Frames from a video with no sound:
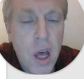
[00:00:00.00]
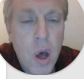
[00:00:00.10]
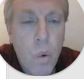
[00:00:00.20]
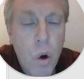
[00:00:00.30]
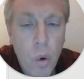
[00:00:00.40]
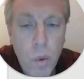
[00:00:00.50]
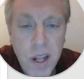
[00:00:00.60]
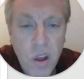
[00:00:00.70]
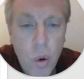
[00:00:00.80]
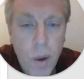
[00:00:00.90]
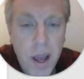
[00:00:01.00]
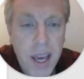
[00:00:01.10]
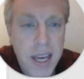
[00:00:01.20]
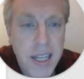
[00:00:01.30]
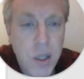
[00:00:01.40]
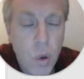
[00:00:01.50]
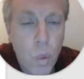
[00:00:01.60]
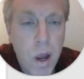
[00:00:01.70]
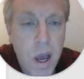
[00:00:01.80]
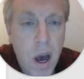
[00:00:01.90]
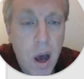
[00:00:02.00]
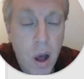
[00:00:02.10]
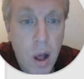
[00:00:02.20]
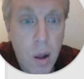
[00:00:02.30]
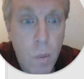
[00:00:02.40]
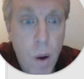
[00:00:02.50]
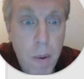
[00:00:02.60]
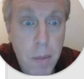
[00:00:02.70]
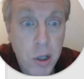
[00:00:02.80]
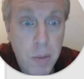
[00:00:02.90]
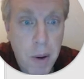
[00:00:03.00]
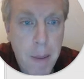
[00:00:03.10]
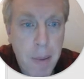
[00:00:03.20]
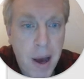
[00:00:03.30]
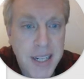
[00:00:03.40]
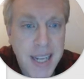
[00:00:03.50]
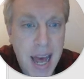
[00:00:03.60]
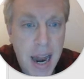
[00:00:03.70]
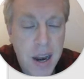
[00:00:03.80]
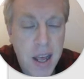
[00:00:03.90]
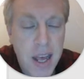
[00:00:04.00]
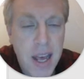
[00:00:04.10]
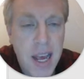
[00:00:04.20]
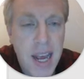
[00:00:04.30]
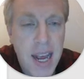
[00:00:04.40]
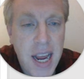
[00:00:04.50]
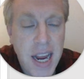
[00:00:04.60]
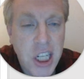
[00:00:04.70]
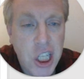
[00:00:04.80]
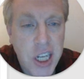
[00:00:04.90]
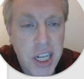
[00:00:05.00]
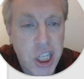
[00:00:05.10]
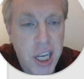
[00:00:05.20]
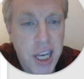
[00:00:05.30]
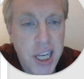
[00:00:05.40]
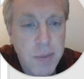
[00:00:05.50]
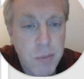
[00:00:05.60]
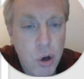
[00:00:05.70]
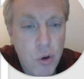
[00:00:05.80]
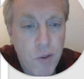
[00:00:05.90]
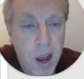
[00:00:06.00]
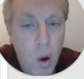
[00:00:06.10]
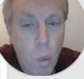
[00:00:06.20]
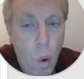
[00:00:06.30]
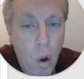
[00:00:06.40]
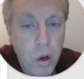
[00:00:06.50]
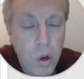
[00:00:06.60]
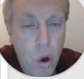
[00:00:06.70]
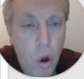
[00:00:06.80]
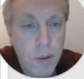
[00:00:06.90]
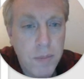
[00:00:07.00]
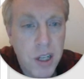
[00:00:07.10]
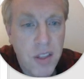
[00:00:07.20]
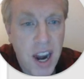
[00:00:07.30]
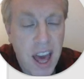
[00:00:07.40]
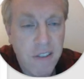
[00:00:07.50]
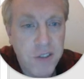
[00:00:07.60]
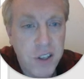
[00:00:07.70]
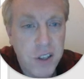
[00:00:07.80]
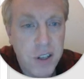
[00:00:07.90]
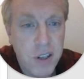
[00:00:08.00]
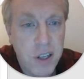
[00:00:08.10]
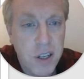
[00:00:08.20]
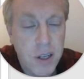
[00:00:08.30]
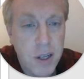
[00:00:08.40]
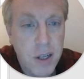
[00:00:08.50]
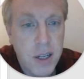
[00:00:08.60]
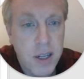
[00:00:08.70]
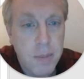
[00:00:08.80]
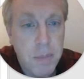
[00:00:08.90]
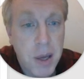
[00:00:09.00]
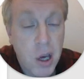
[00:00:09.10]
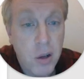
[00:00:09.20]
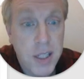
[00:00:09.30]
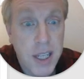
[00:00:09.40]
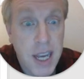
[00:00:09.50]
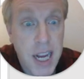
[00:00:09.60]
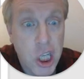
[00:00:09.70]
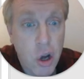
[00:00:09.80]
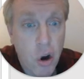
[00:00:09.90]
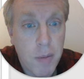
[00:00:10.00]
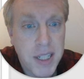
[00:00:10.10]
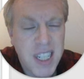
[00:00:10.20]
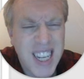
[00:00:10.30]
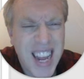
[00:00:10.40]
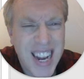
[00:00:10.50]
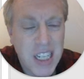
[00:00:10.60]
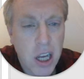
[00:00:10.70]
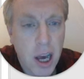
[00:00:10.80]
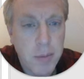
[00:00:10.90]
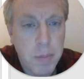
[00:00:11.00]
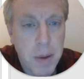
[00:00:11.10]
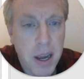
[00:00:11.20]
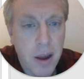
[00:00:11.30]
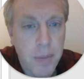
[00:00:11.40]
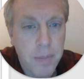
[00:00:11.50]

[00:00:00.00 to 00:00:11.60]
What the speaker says: what we're doing is when we're multiplying by 10, each digit is moving one column to the left because each column is 10 times bigger.